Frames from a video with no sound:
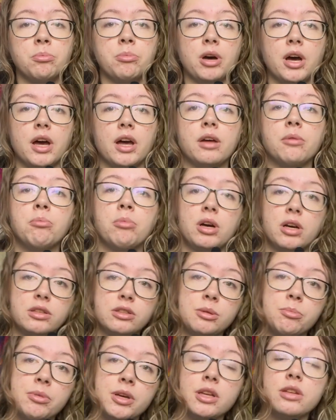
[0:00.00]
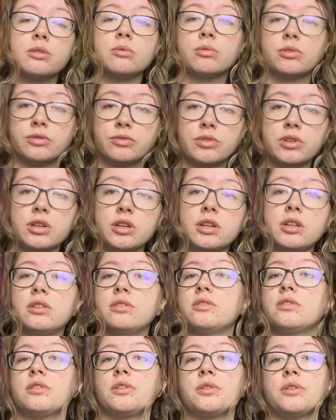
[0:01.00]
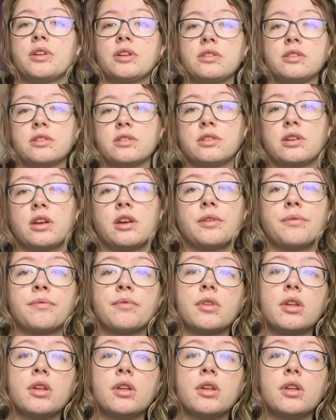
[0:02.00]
but Posca pens work fine, so that's exciting.